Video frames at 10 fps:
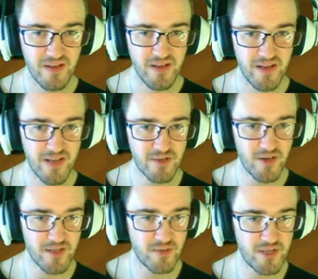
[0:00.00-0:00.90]
Nice
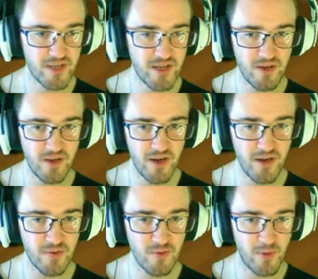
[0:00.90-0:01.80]
try, Squishy. You know I
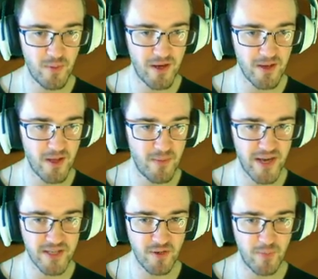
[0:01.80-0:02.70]
heard a rumor about a
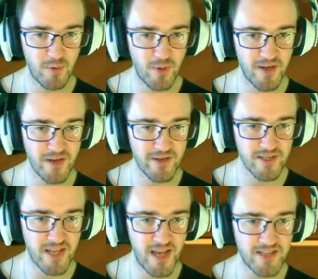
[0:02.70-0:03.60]
Lombax creeping around here
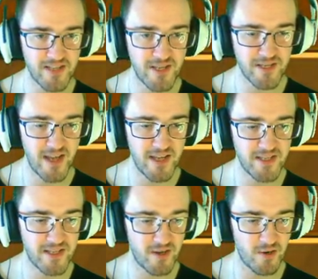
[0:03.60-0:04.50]
disguised as, as a
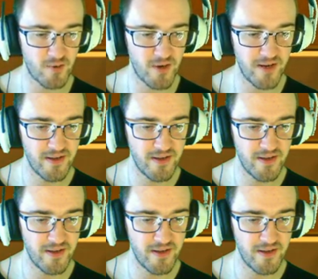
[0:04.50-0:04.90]
Tyhrranoid.